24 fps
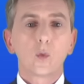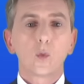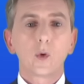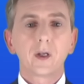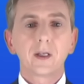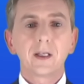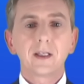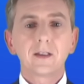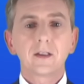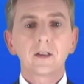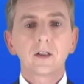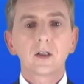
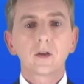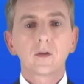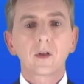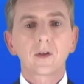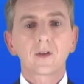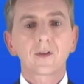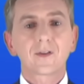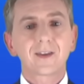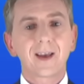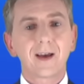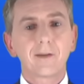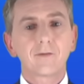We need to do
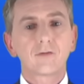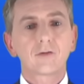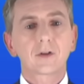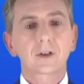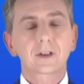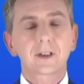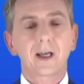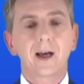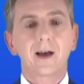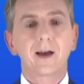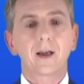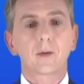this
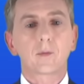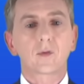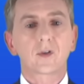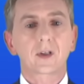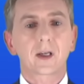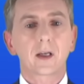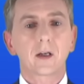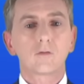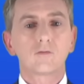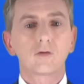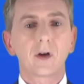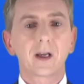several times
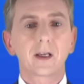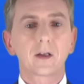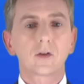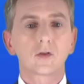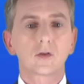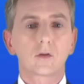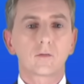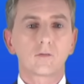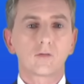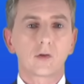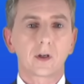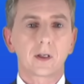to get a
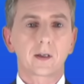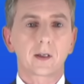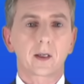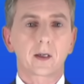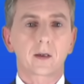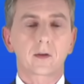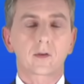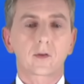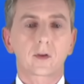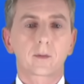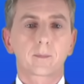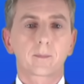range of
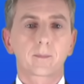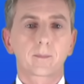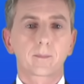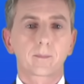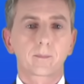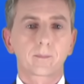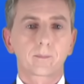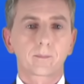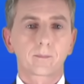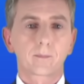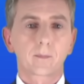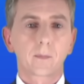readings.
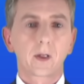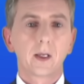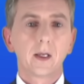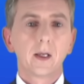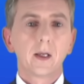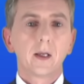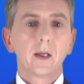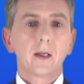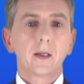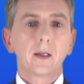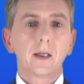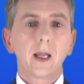
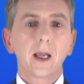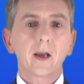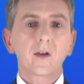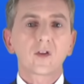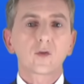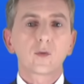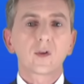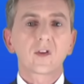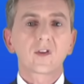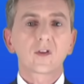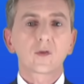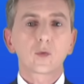
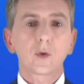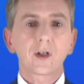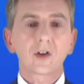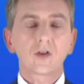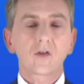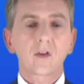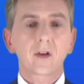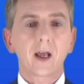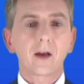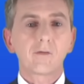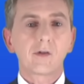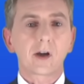Next, we
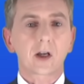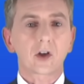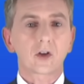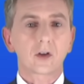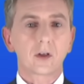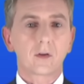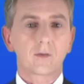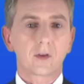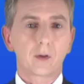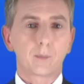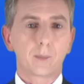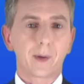switch the
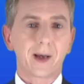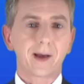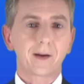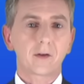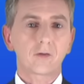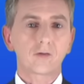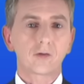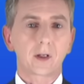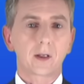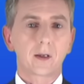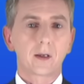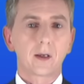direction of the
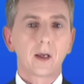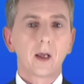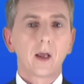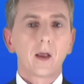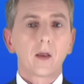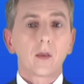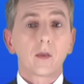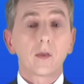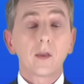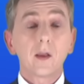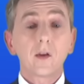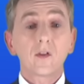battery.
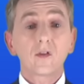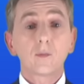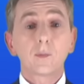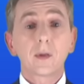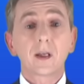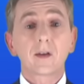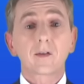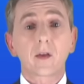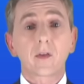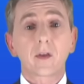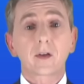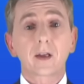This
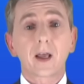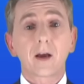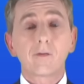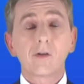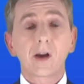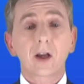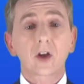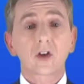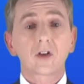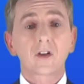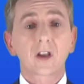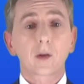means that the
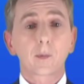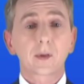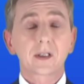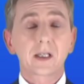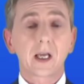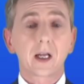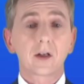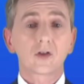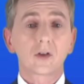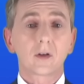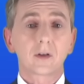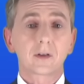direction of the
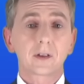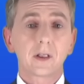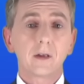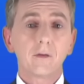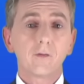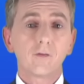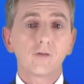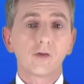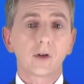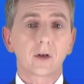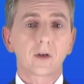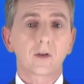potential
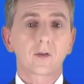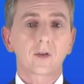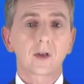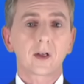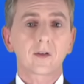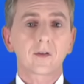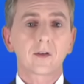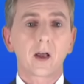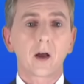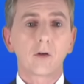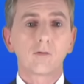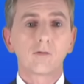difference
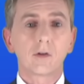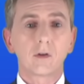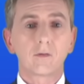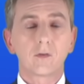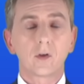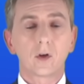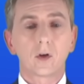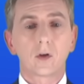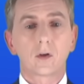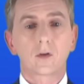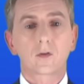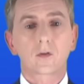has now
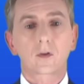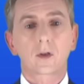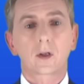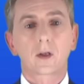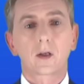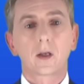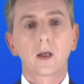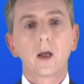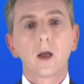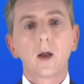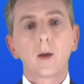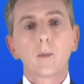reversed.
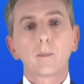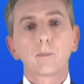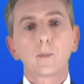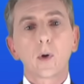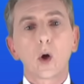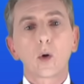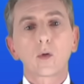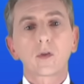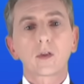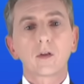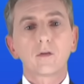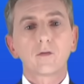
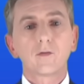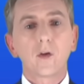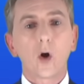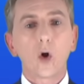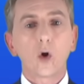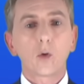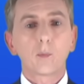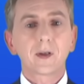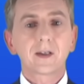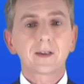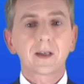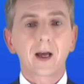Both the
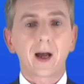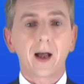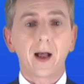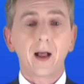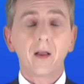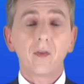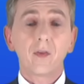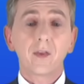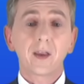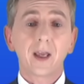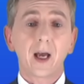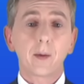voltmeter
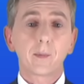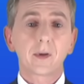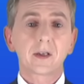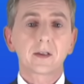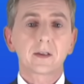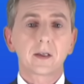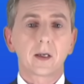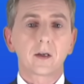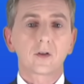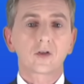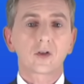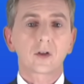and the
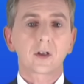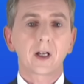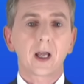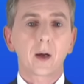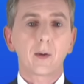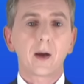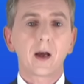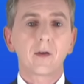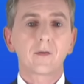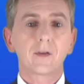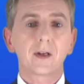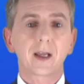ammeter should
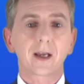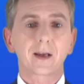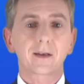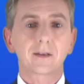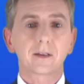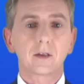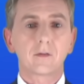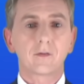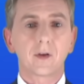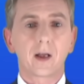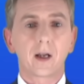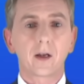now have
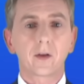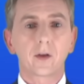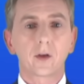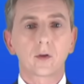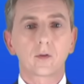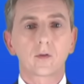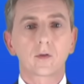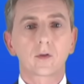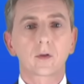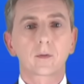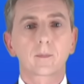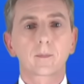negative
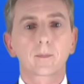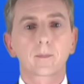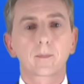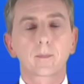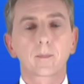values.